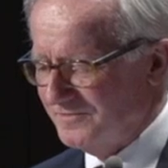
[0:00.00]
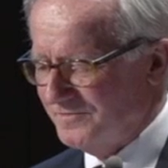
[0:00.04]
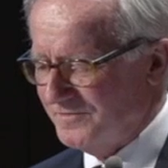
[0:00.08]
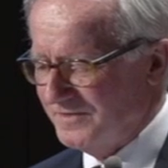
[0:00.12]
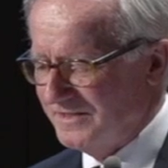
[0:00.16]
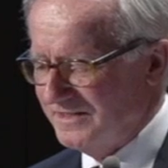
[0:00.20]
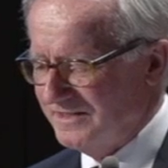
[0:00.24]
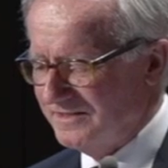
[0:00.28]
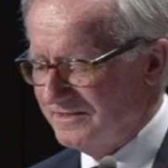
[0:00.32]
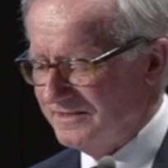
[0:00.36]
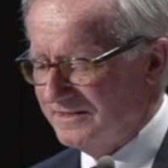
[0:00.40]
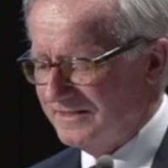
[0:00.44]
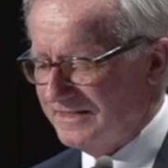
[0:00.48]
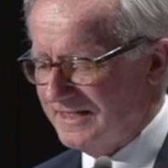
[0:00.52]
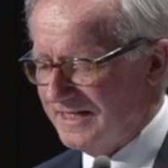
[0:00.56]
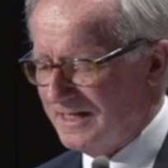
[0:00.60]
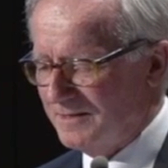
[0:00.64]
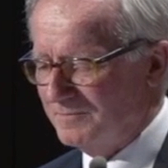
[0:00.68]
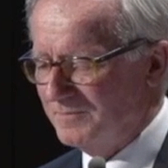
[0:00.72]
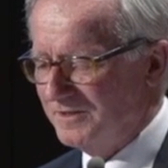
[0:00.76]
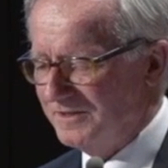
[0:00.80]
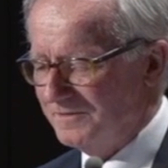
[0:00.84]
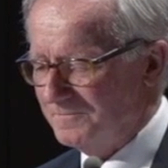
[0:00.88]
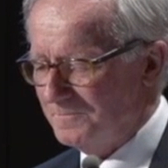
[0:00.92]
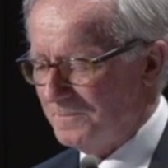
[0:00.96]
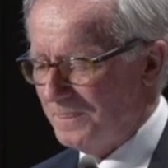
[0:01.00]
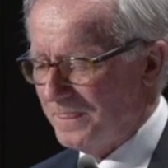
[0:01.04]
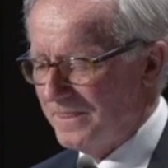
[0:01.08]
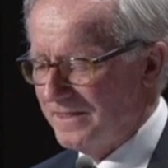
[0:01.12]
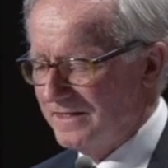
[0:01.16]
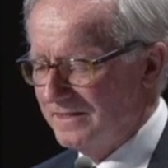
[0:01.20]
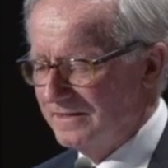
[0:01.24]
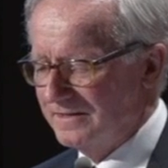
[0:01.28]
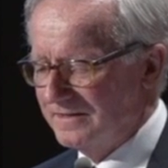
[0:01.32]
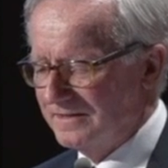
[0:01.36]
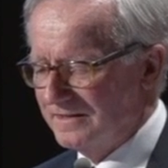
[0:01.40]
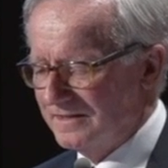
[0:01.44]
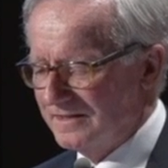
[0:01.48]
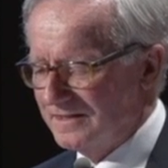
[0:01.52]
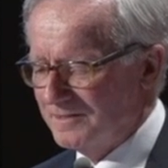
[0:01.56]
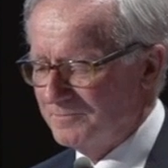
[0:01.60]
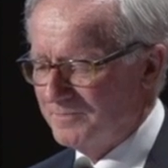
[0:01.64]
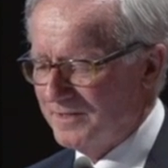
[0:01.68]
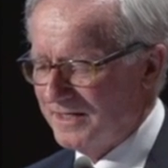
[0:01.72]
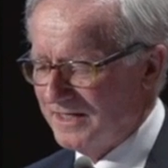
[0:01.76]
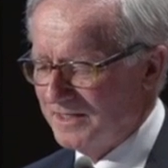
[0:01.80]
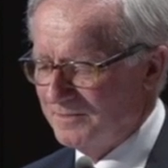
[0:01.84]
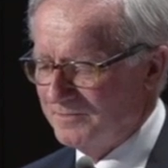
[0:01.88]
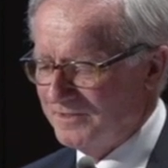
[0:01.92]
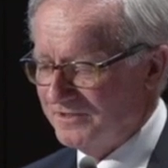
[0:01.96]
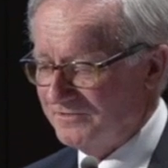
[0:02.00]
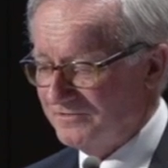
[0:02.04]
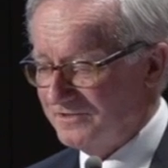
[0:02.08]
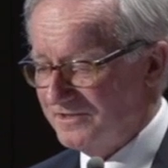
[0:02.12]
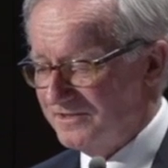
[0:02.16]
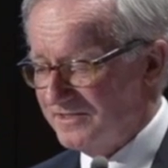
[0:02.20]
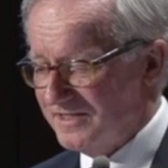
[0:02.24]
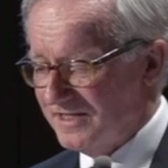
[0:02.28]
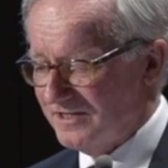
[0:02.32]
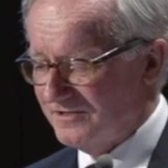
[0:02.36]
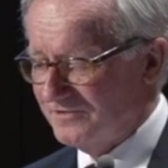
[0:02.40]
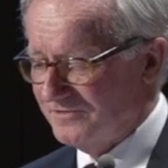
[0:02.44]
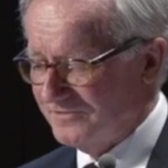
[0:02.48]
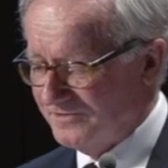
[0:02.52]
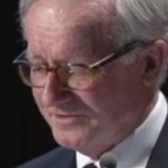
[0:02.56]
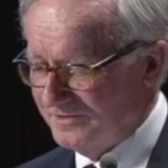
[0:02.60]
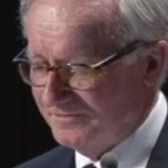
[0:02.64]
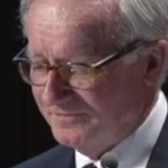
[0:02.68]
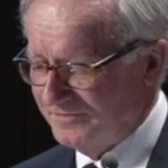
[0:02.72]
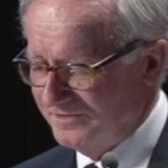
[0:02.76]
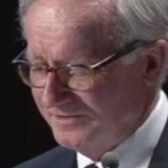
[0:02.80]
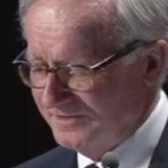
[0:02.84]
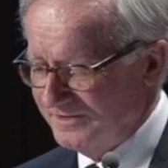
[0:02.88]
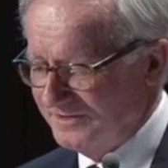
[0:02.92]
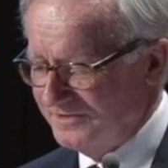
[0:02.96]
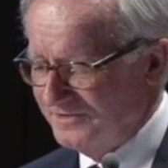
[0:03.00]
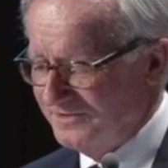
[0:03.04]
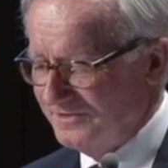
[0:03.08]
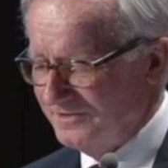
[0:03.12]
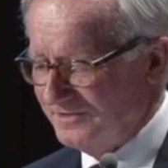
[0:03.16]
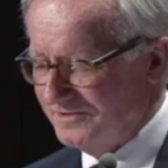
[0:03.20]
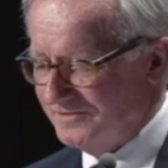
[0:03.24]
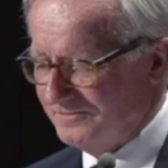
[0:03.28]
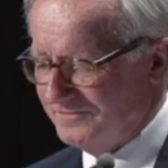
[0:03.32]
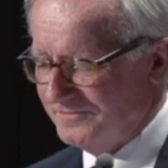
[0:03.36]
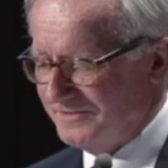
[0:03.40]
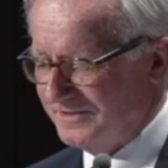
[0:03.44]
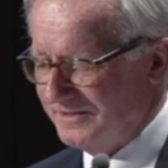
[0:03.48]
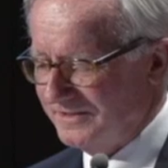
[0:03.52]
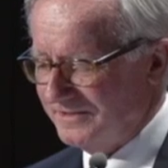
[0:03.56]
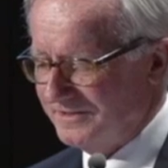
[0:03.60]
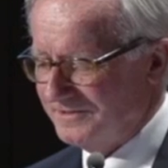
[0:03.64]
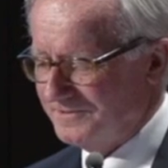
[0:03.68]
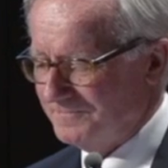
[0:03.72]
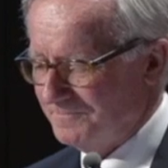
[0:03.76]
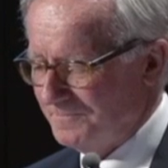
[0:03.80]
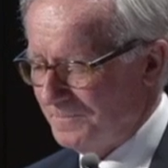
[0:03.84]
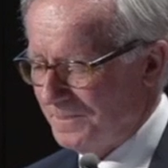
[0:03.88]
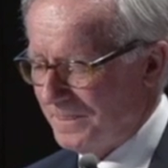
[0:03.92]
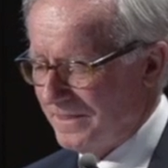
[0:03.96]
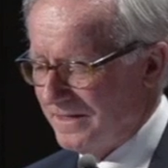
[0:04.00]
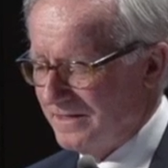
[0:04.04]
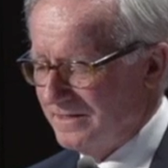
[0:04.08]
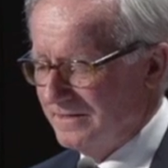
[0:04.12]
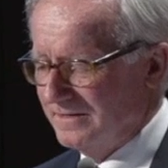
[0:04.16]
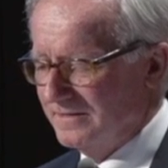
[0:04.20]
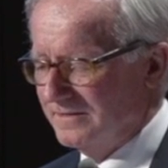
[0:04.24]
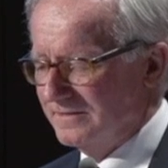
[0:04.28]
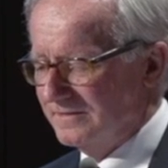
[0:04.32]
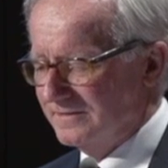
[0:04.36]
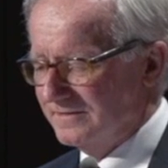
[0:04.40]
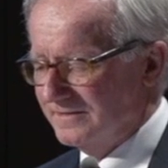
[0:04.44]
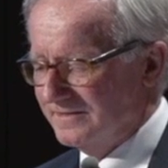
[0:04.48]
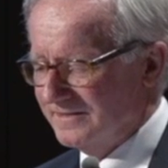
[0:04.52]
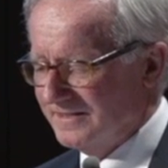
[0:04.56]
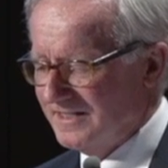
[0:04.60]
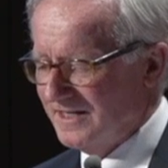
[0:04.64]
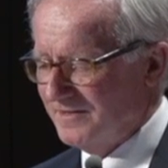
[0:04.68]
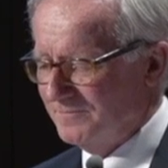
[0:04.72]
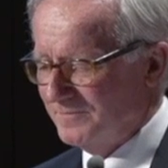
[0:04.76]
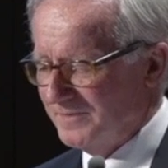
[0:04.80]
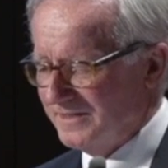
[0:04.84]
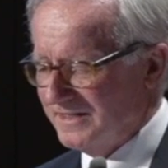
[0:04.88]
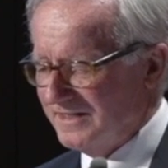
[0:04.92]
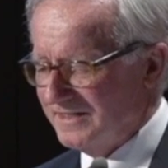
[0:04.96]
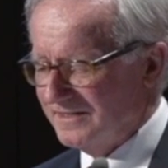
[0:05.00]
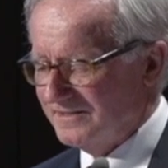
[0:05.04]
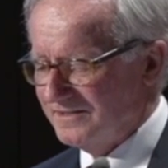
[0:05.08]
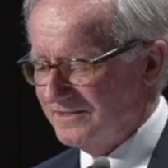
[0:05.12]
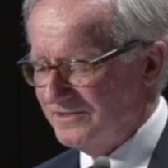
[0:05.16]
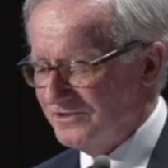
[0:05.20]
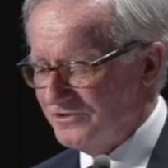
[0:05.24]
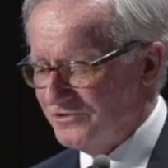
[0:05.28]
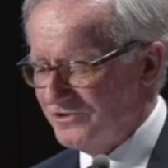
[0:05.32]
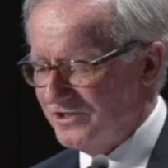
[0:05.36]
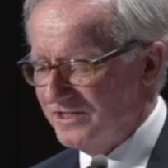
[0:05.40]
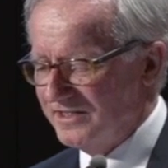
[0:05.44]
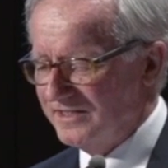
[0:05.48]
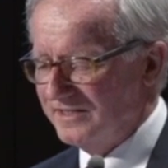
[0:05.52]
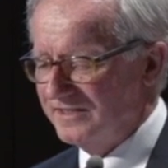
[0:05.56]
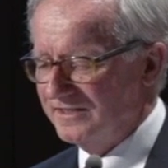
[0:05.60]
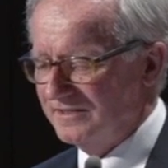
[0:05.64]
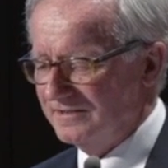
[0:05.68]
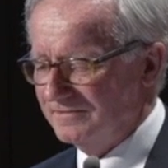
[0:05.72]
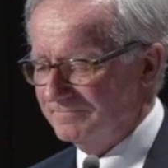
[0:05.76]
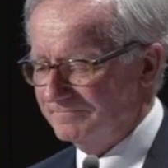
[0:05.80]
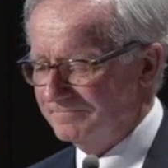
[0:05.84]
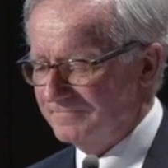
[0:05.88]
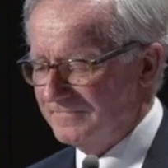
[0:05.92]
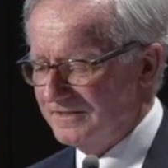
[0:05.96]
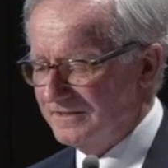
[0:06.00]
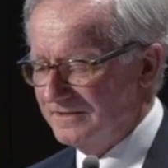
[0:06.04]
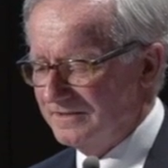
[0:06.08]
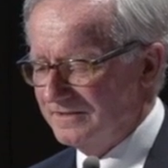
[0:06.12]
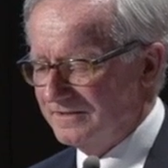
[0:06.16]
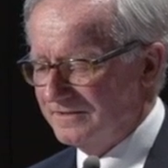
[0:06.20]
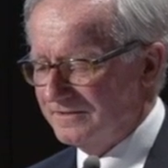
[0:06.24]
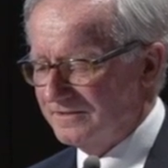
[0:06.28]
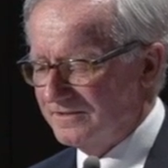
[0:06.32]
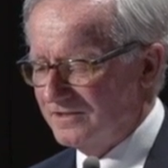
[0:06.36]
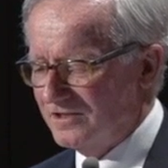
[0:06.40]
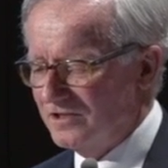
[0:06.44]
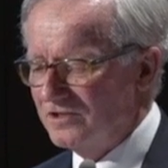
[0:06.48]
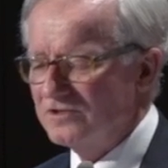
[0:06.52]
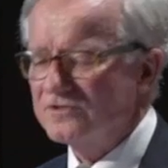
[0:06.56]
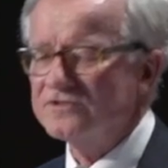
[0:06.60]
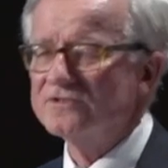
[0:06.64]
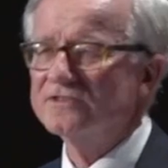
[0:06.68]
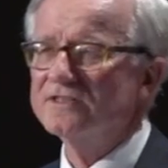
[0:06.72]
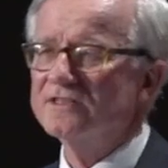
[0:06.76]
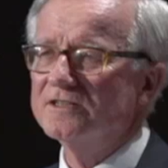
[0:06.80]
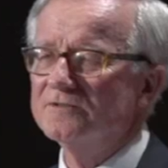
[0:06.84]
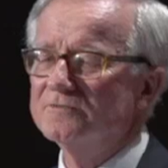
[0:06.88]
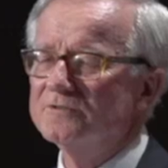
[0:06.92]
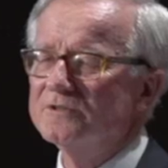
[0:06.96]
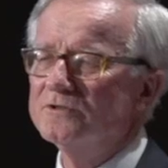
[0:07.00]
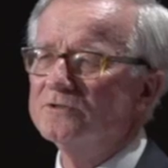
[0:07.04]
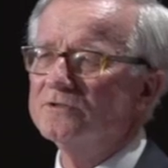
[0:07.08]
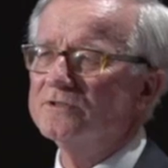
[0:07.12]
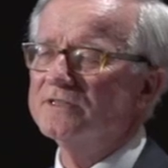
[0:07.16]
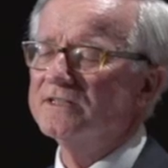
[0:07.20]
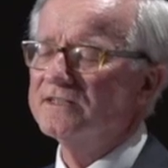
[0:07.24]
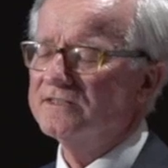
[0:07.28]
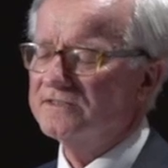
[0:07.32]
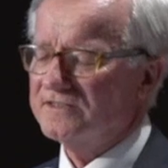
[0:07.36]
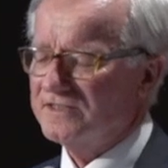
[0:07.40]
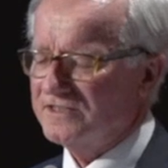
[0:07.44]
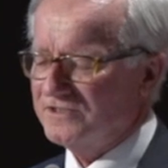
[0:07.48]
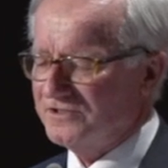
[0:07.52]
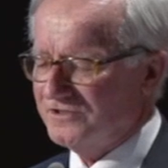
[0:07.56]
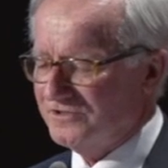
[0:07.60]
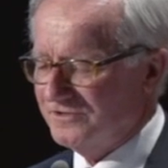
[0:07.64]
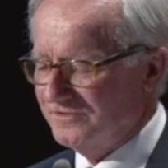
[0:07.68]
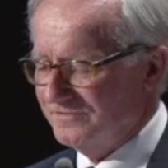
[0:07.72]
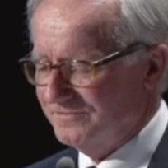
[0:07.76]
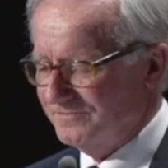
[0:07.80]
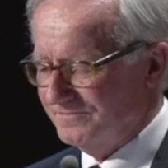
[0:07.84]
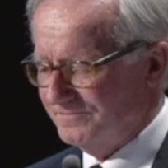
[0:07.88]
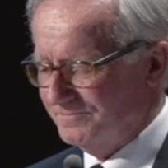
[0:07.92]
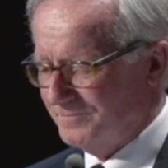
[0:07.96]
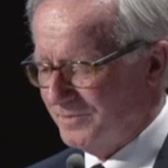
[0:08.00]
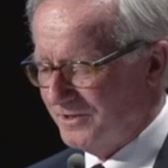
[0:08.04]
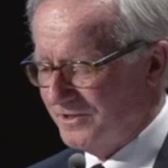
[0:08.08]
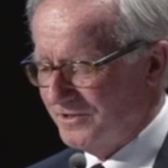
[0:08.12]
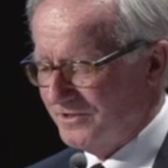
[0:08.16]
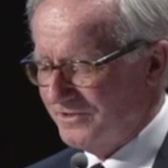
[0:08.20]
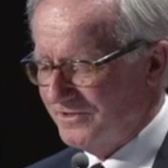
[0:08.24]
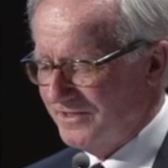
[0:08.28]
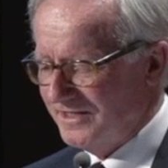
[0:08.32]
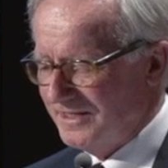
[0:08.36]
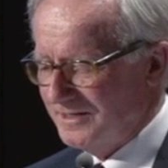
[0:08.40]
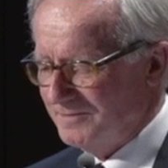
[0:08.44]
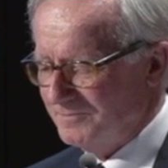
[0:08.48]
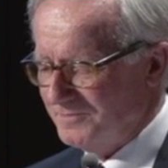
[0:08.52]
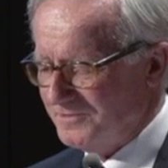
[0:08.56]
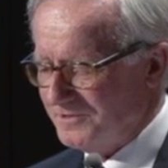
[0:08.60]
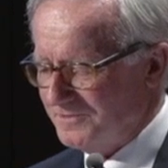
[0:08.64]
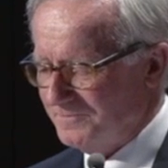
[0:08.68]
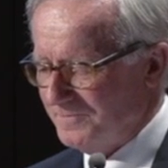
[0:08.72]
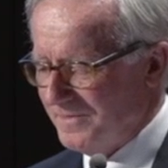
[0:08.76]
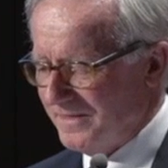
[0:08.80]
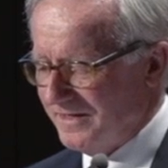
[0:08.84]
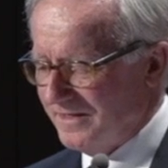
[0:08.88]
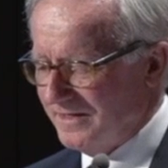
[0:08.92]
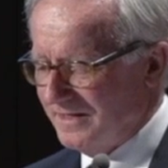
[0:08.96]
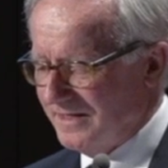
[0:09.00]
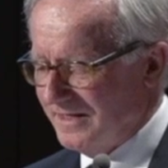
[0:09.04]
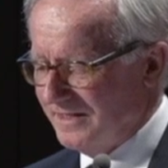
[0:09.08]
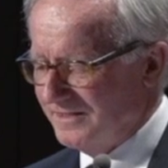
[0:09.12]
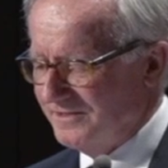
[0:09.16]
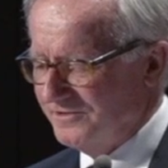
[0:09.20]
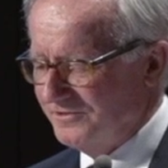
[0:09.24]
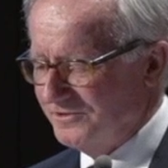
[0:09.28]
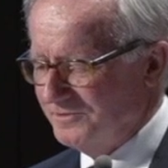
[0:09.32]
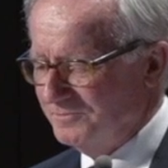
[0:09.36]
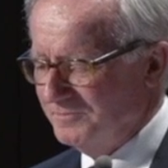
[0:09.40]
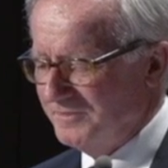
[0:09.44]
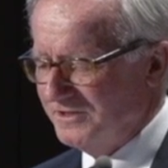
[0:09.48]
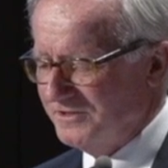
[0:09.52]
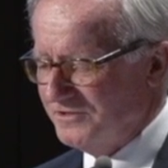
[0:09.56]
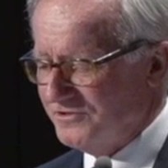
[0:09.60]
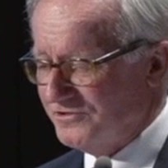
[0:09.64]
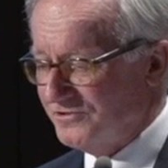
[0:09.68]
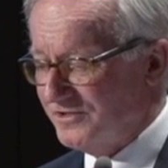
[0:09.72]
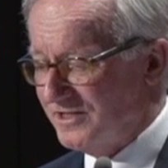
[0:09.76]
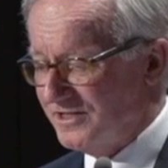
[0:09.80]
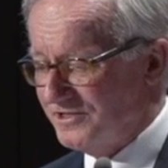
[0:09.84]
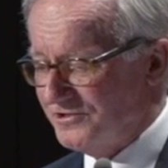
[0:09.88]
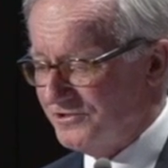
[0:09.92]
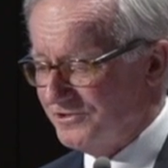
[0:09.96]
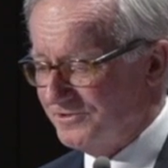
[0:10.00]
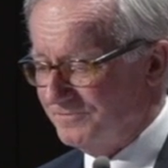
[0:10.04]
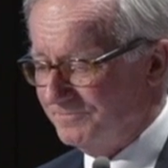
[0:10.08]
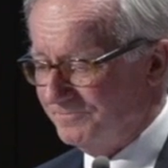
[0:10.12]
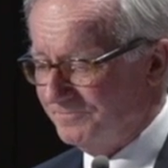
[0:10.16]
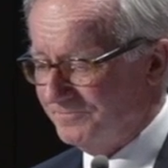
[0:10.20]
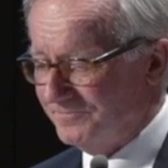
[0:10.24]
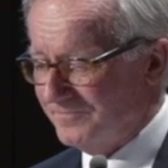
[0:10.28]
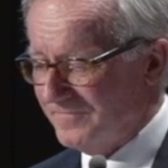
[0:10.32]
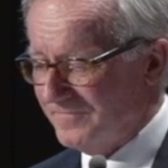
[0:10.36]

Affairs in Cabinet and a Parliamentary Secretary for Indigenous Affairs. The government has in train the wholesale reorganisation of programs and their administration.